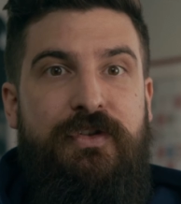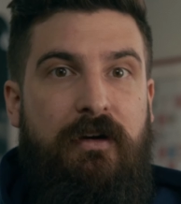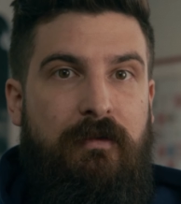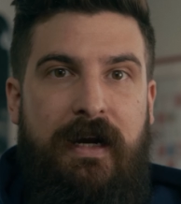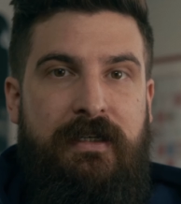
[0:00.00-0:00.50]
to
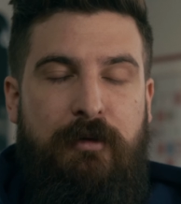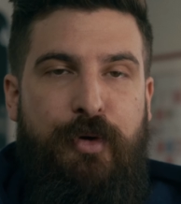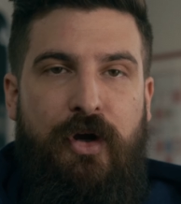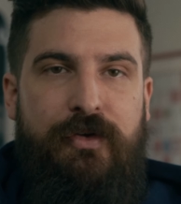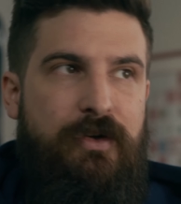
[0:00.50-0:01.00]
correct in
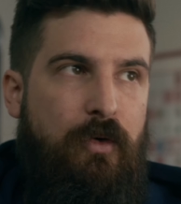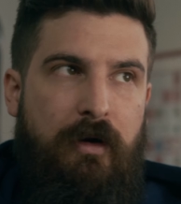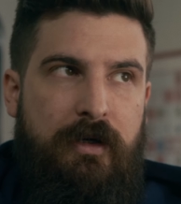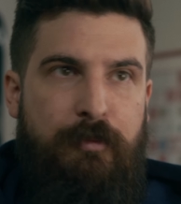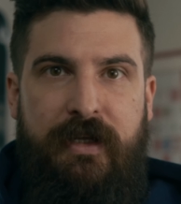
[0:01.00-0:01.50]
post
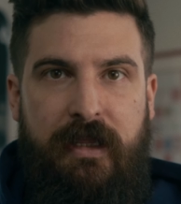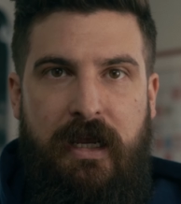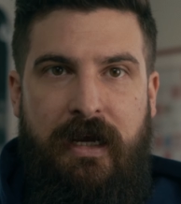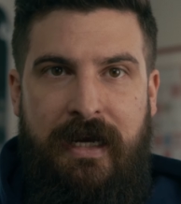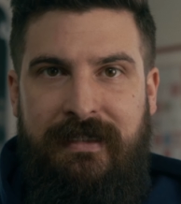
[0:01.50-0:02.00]
or completely
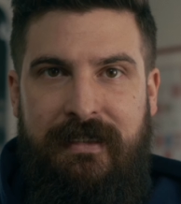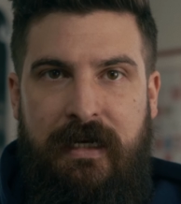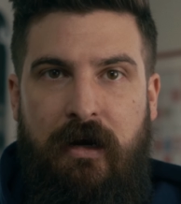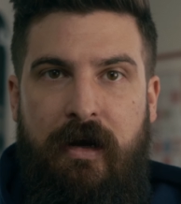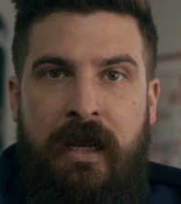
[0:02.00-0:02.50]

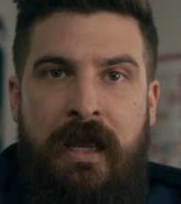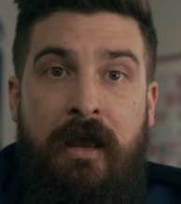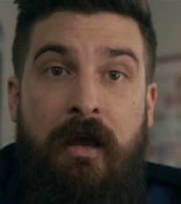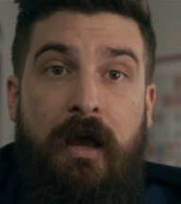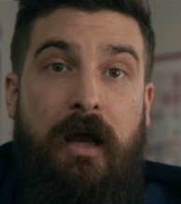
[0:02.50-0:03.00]
unnecessary.
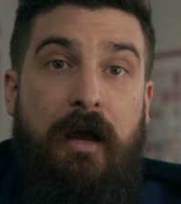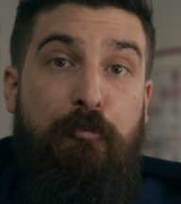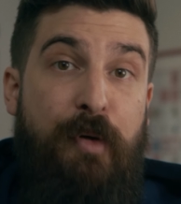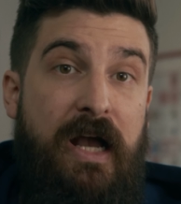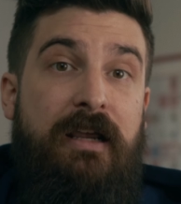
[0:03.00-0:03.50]

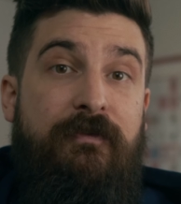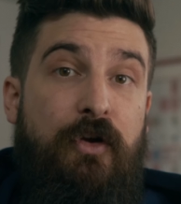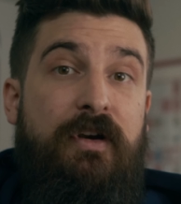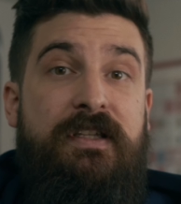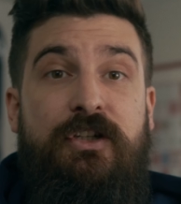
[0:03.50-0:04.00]
But if
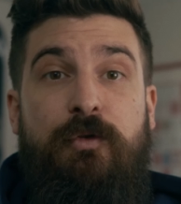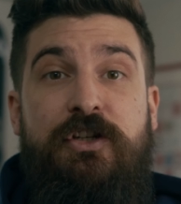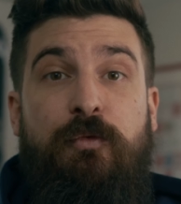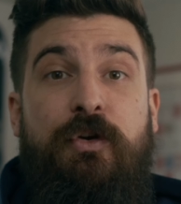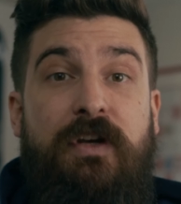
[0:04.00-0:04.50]
you're in a
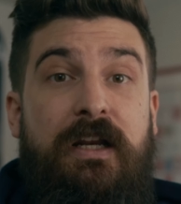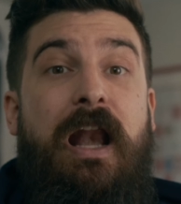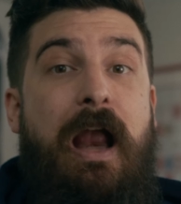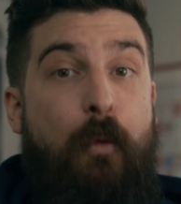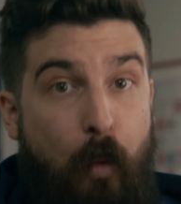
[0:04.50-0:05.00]
situation where you
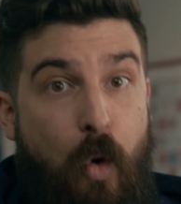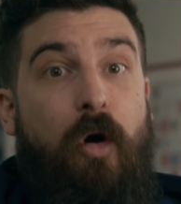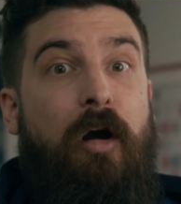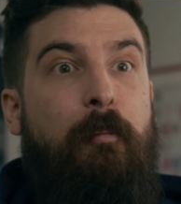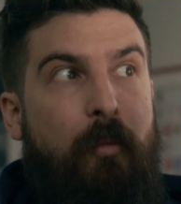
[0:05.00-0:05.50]
needed a
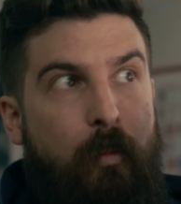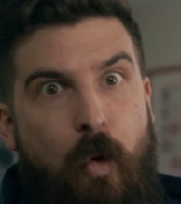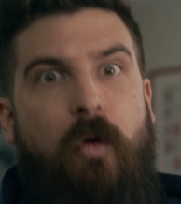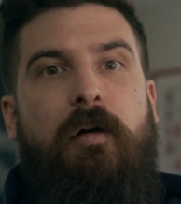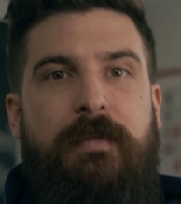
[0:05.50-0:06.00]

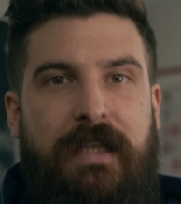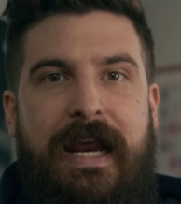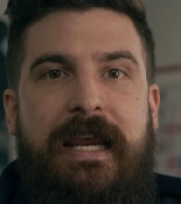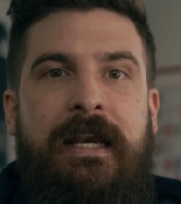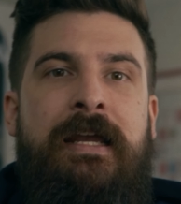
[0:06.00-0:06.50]
warm
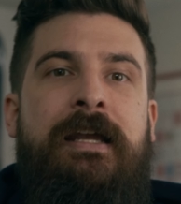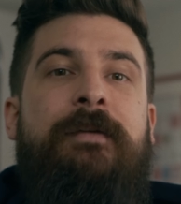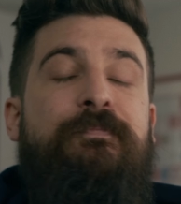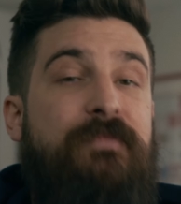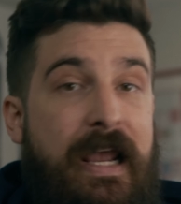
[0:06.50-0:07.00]
light,
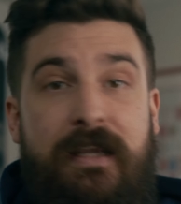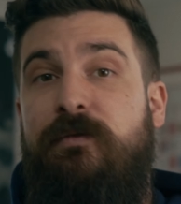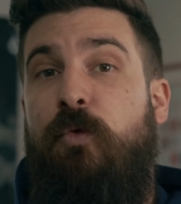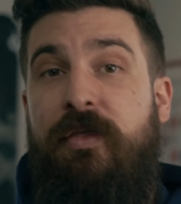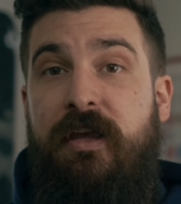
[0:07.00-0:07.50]
that
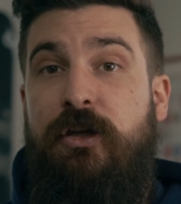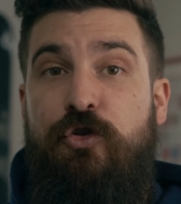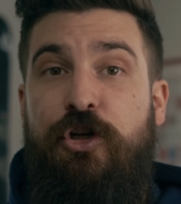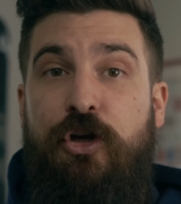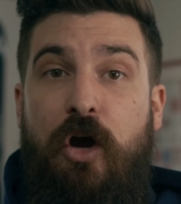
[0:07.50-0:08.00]
is one thing you
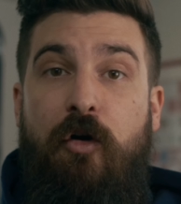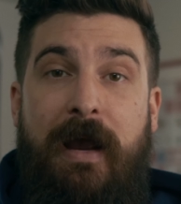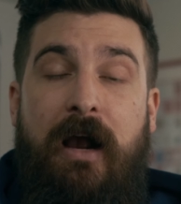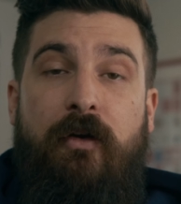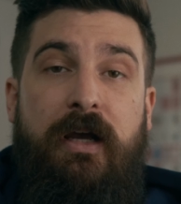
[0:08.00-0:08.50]
should know
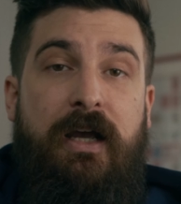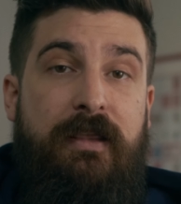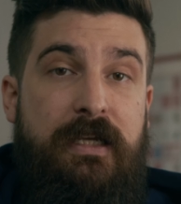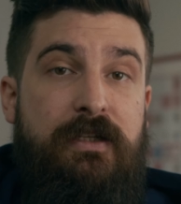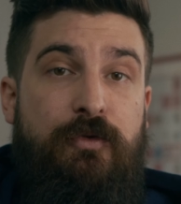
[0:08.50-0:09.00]
about.
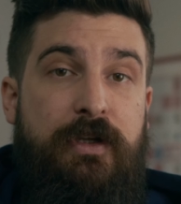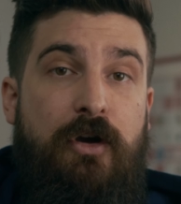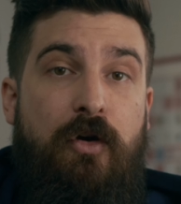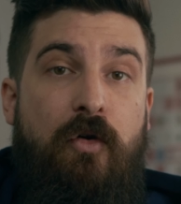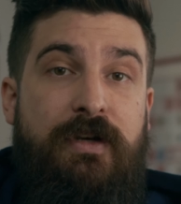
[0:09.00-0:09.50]
These only
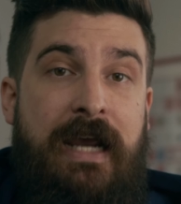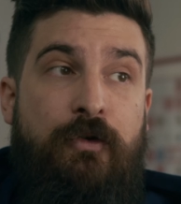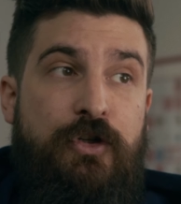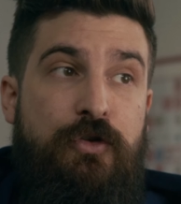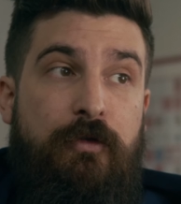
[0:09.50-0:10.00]
go
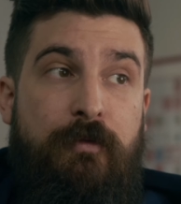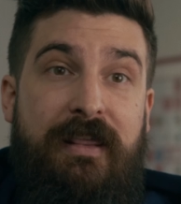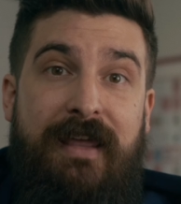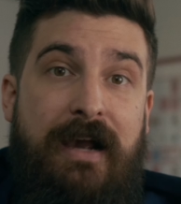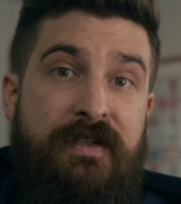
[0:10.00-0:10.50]
down to
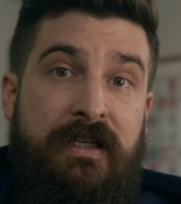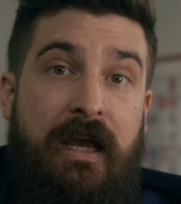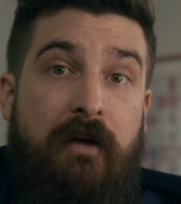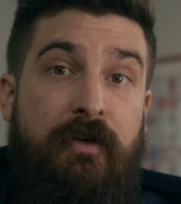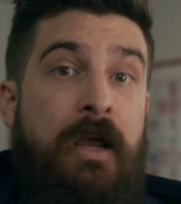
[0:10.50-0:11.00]
3000
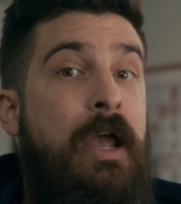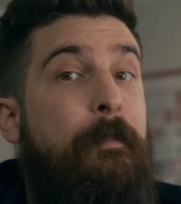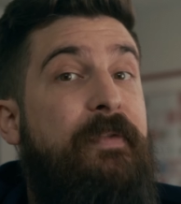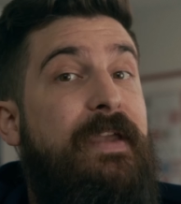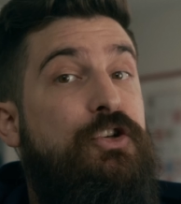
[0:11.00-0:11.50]
Kelvin,
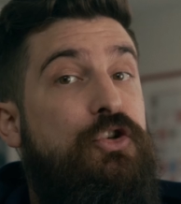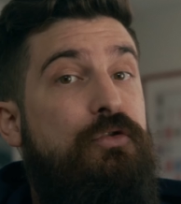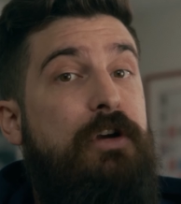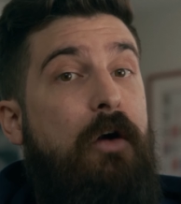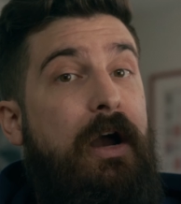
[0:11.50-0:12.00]
but they
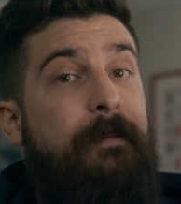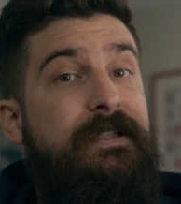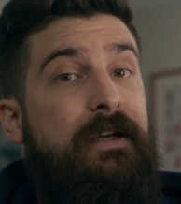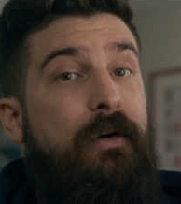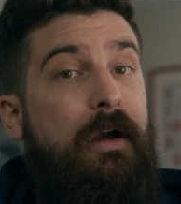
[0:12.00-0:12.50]
do go up
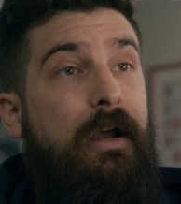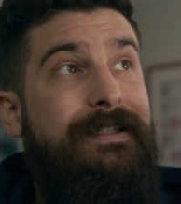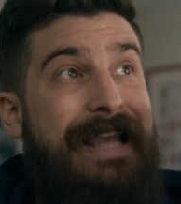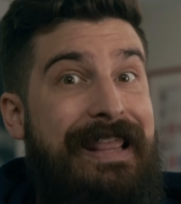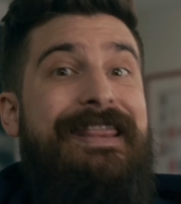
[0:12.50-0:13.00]
to
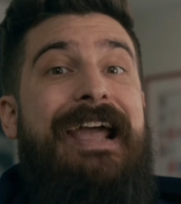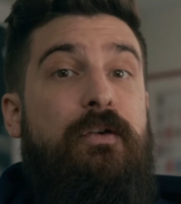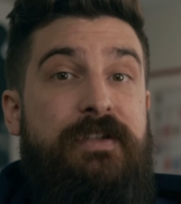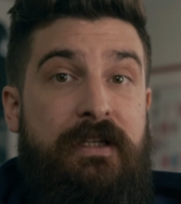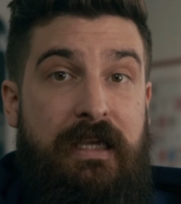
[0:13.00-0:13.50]

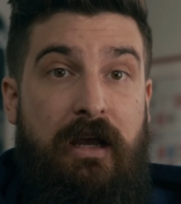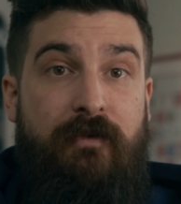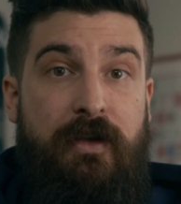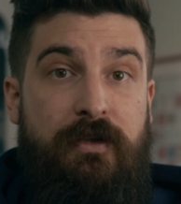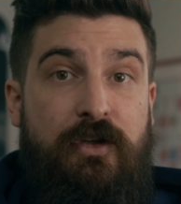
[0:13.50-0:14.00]
10,000
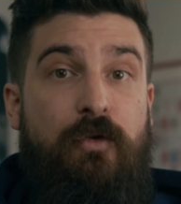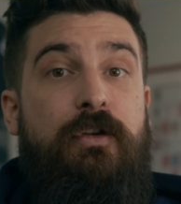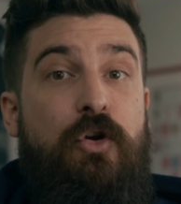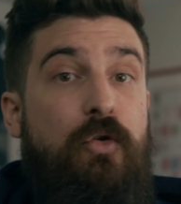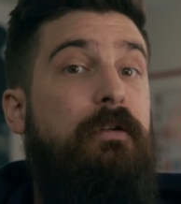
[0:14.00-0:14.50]
Kelvin. So
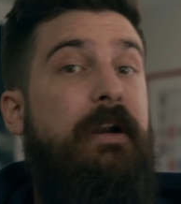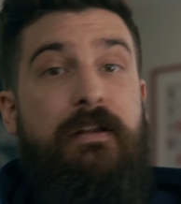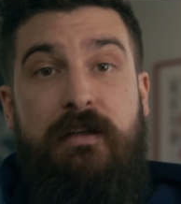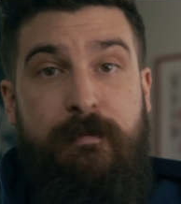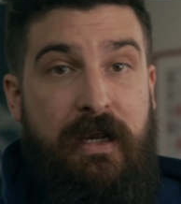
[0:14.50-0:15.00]
the cooler end
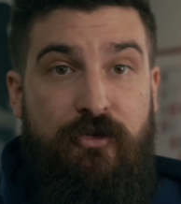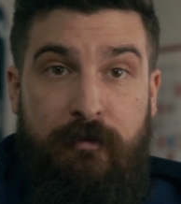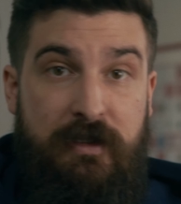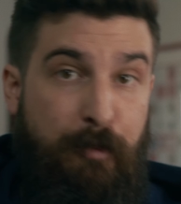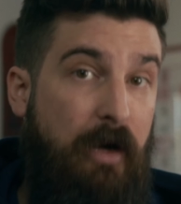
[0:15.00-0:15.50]
of the
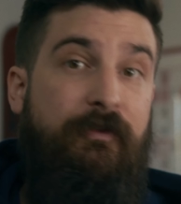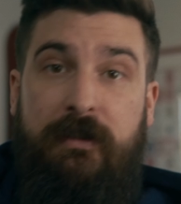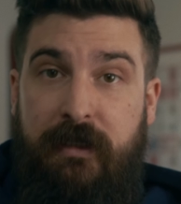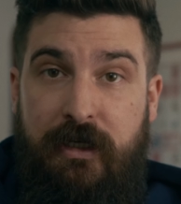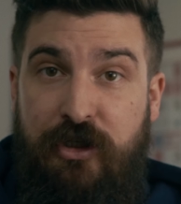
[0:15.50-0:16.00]
spectrum is
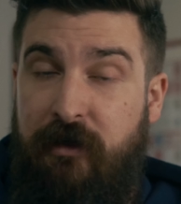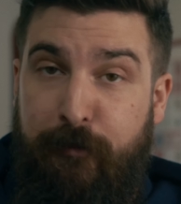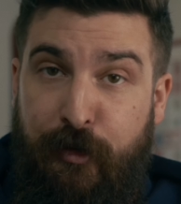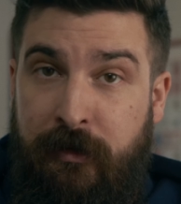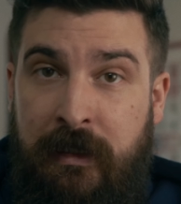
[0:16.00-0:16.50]
perfectly
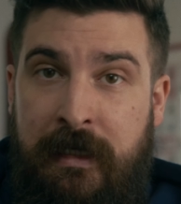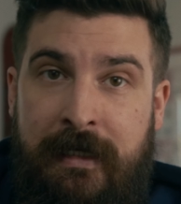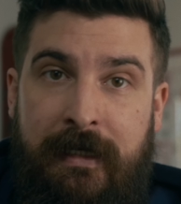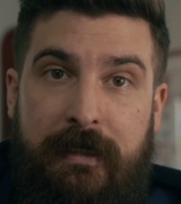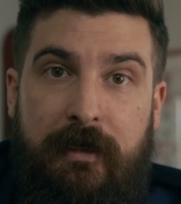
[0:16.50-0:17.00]
achievable.
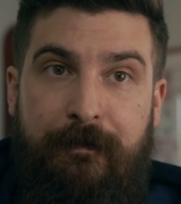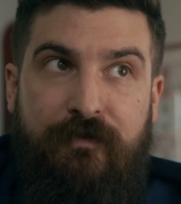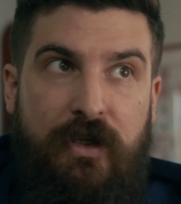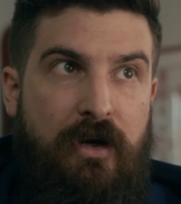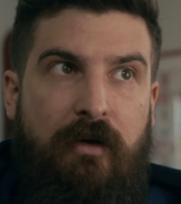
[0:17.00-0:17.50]

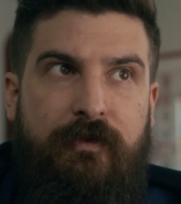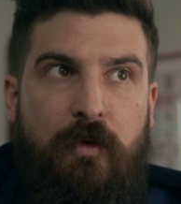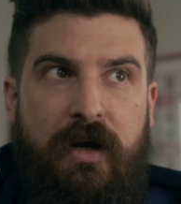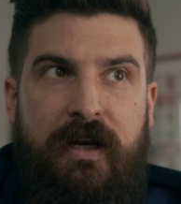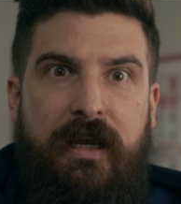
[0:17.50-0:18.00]
You know, if you
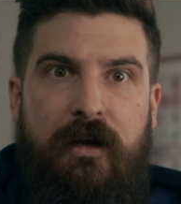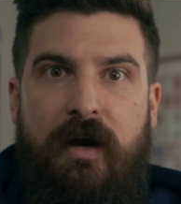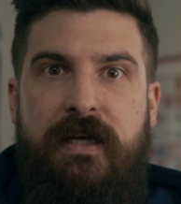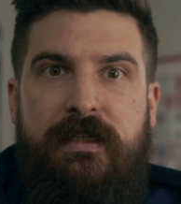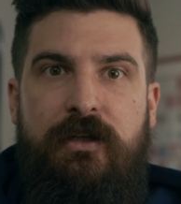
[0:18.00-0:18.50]
wanted to get
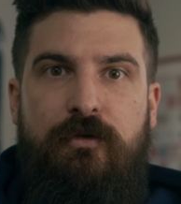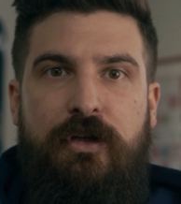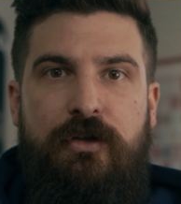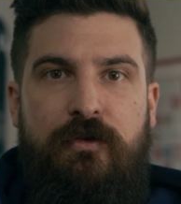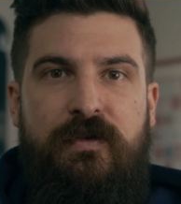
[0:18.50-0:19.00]
crazy, you
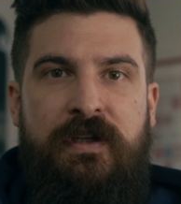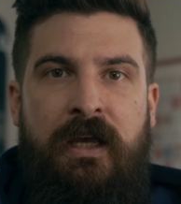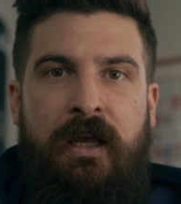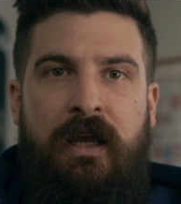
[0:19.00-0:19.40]
could use